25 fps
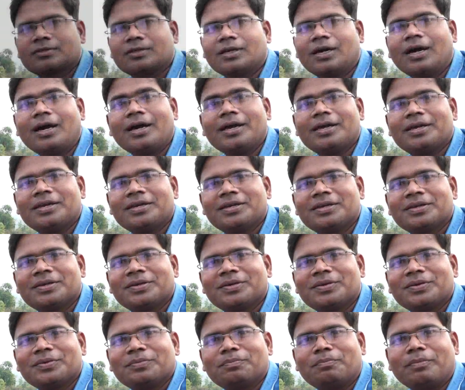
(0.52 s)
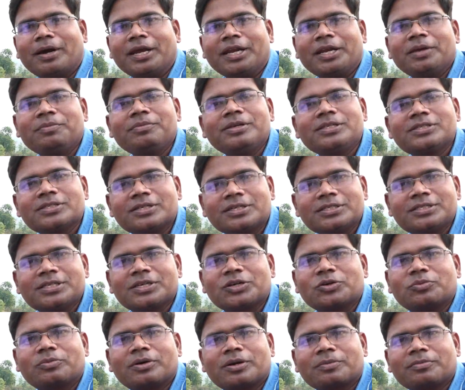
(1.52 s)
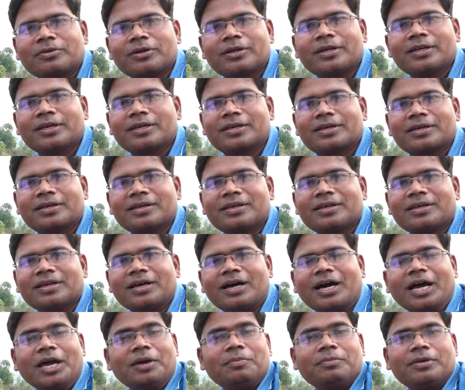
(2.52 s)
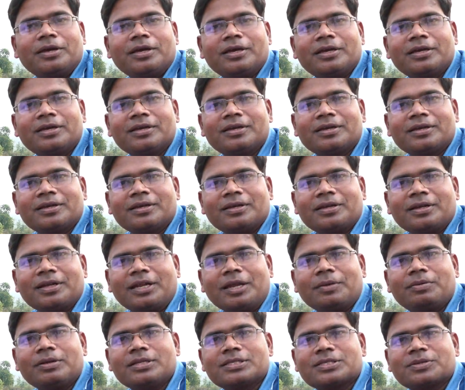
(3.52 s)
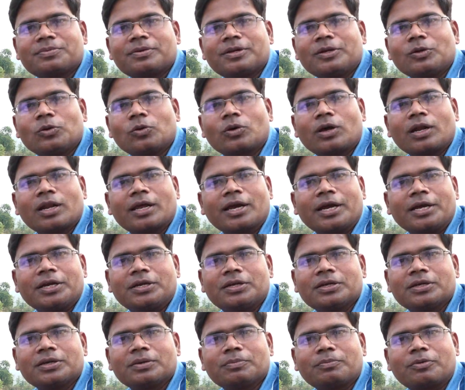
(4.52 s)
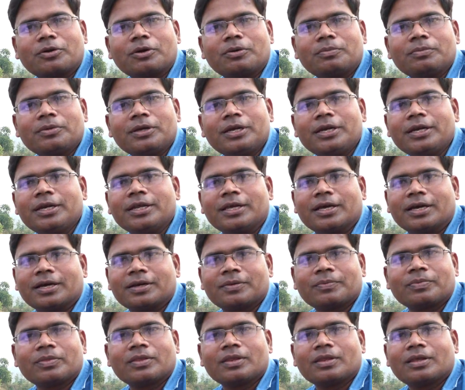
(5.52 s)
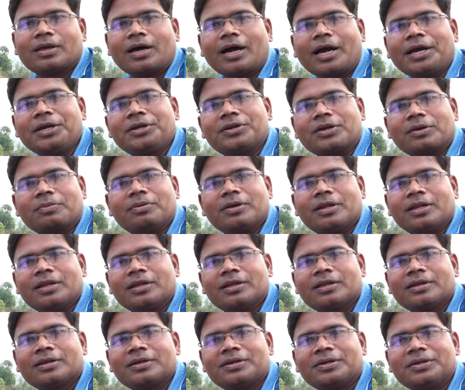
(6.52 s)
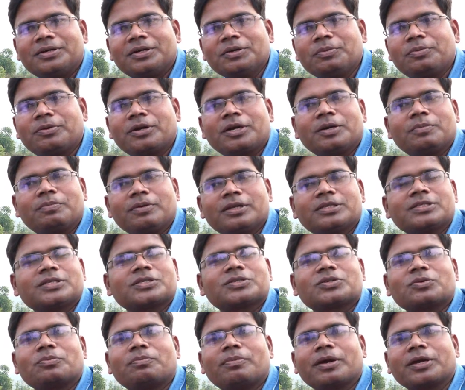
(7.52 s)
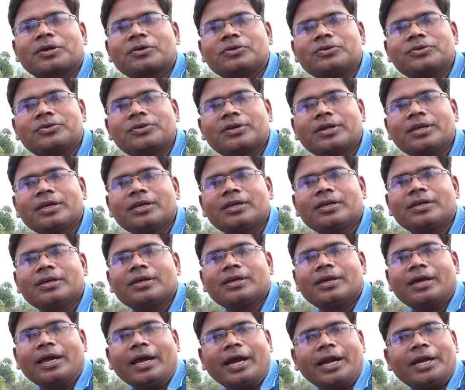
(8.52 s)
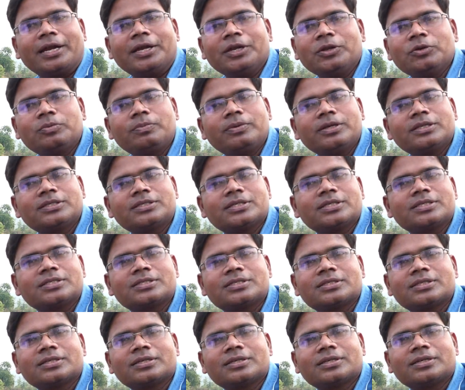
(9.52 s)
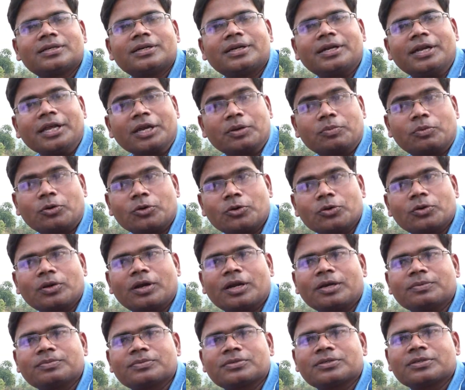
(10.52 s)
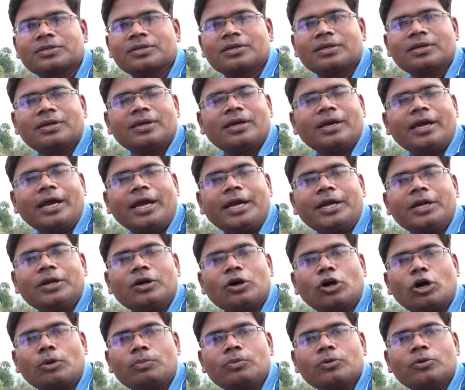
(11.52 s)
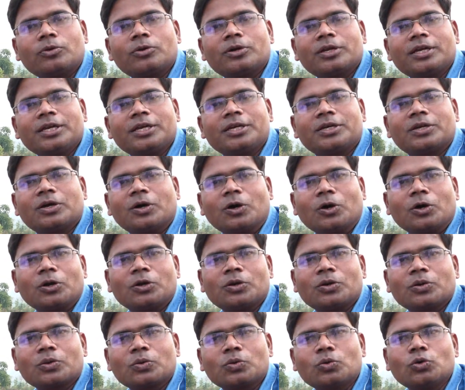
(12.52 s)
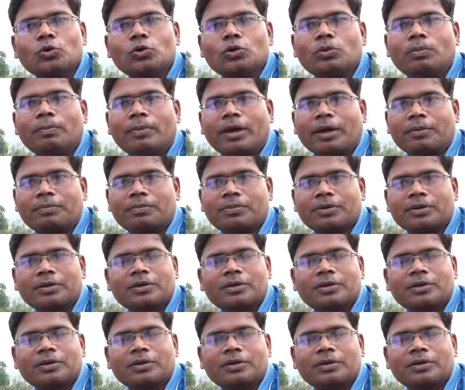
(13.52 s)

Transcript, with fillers: Hi, my name is Ajay Kumar Mallick. I am a level 7 local guide from India. I travel different places of my country, add new places, take photographs and upload it on Google Map.